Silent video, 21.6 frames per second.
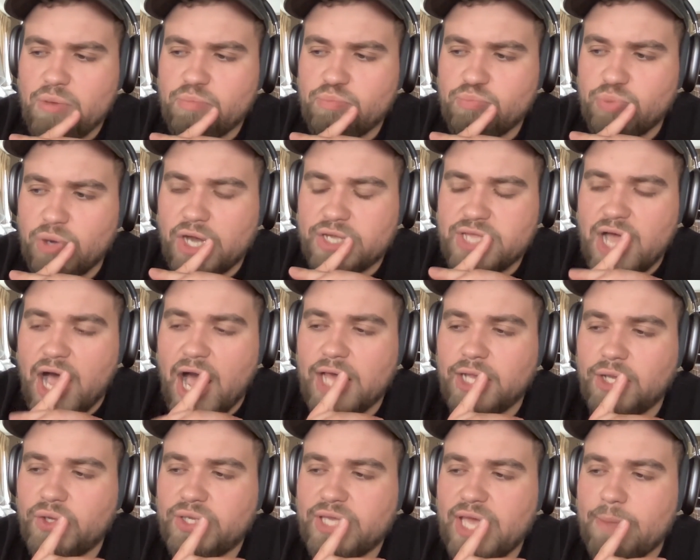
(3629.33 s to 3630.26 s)
But I
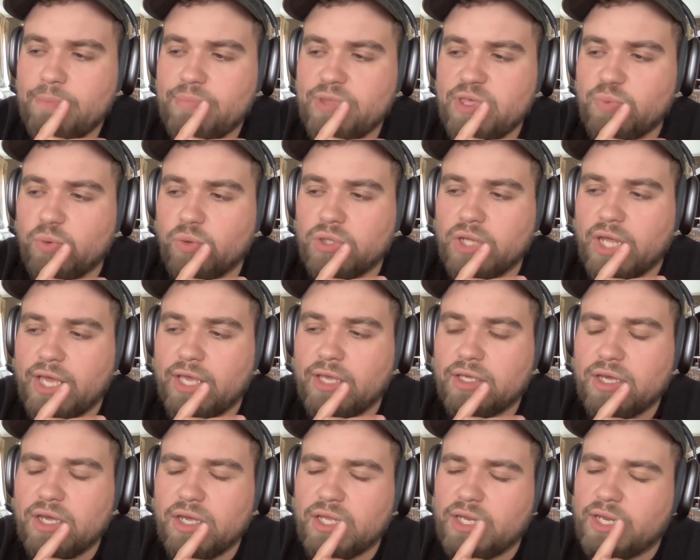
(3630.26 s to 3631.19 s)
look at people like,
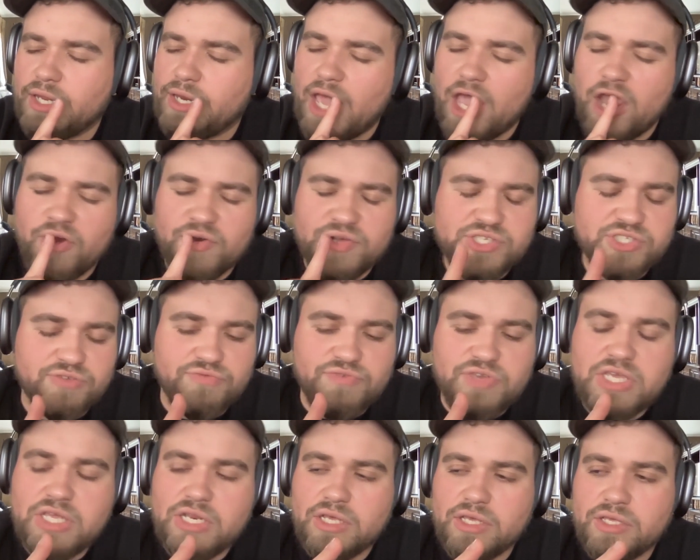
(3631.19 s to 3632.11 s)
you know, Harris
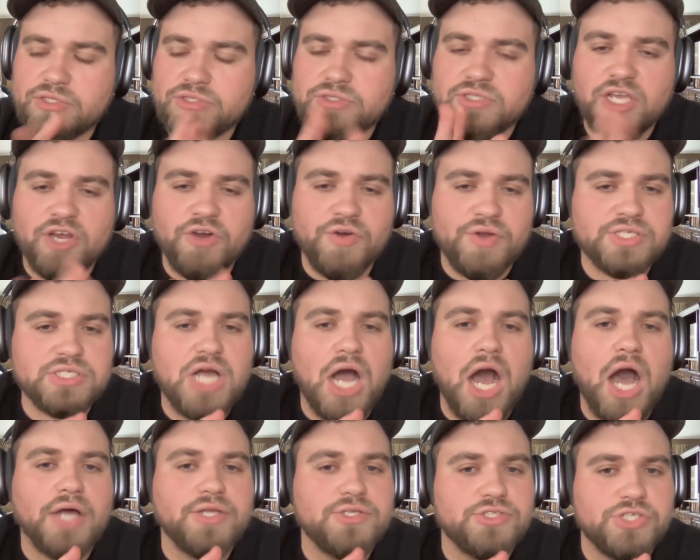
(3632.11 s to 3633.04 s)
Savides, Darius
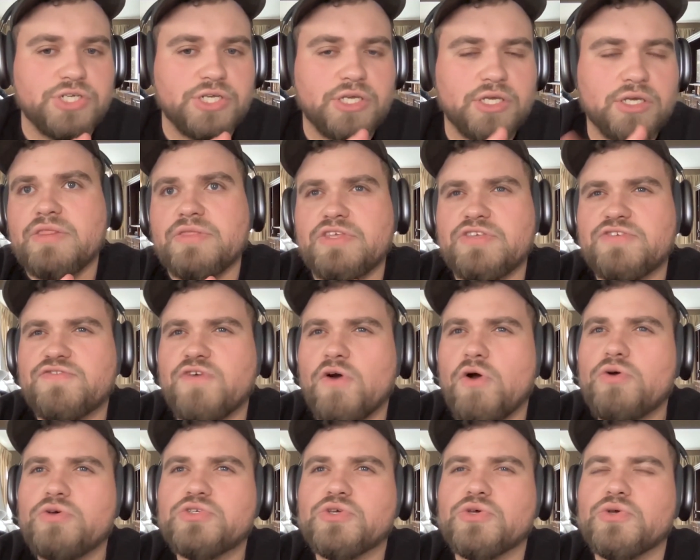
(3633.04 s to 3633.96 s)
Khondji, these
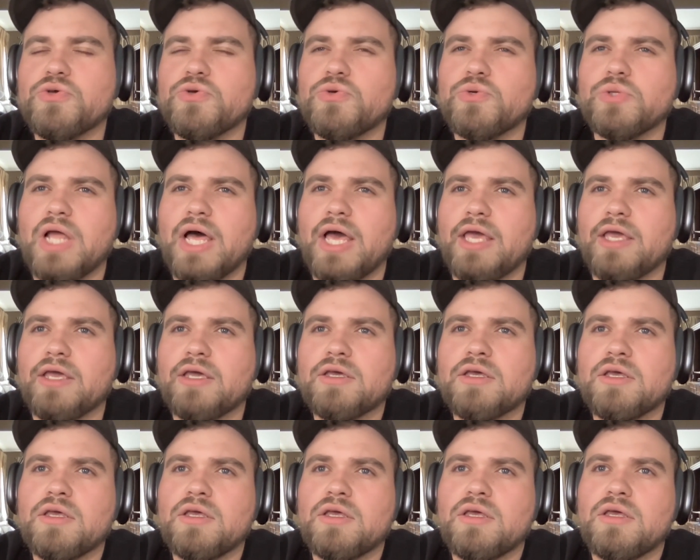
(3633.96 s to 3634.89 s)
folks who, like,
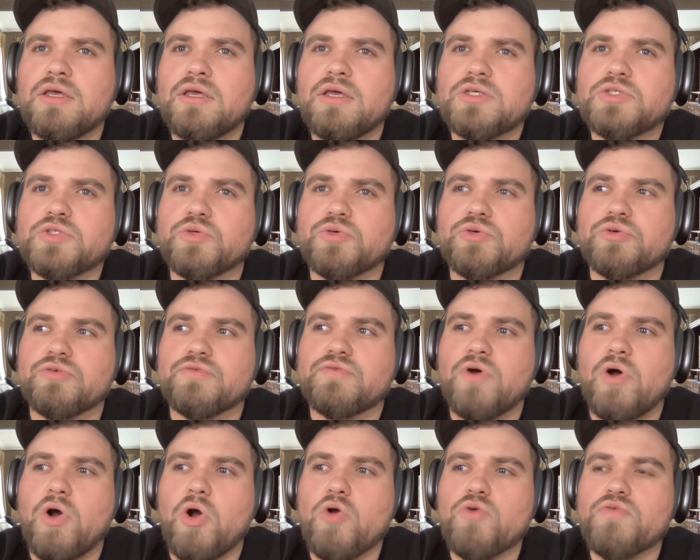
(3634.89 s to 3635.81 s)
sort of
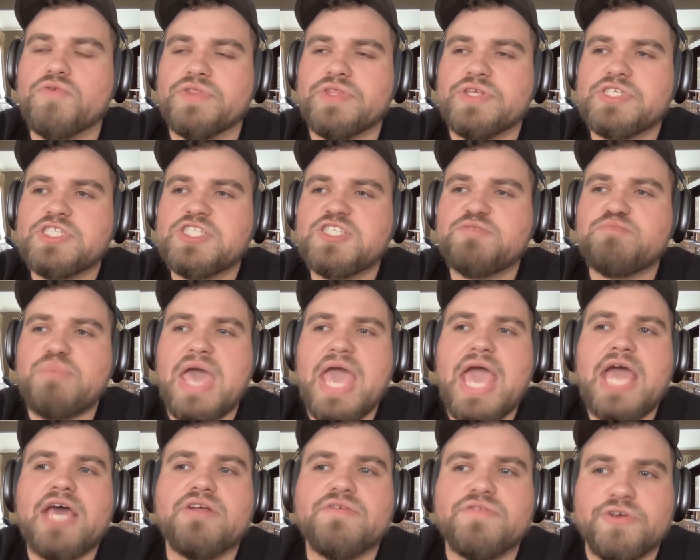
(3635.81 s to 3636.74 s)
over the
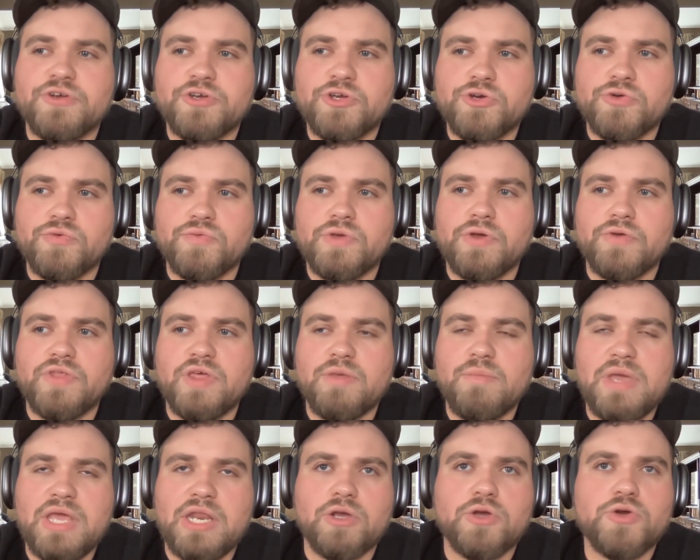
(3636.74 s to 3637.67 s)
span of their career, they
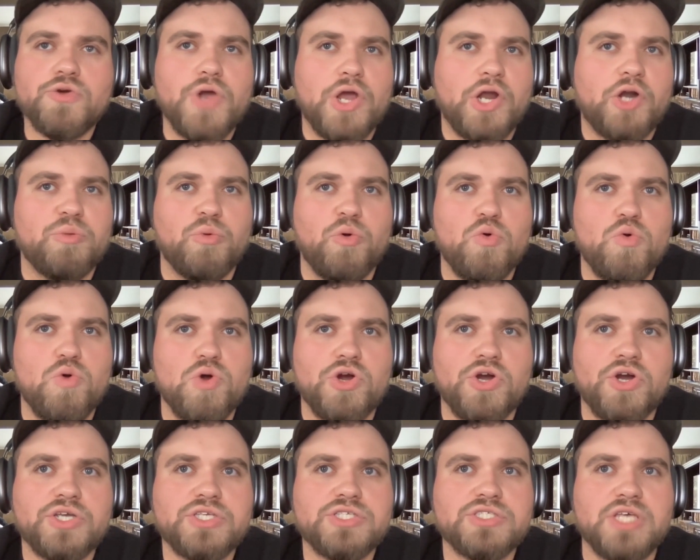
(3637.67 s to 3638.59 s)
made incredible
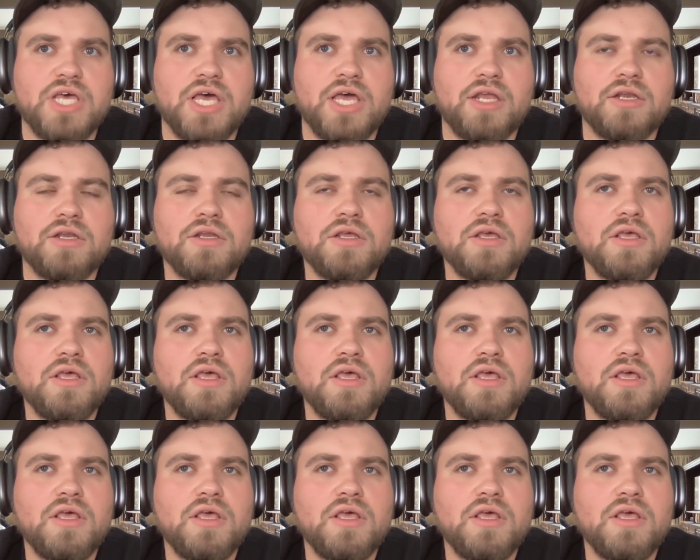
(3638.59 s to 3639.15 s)
works. And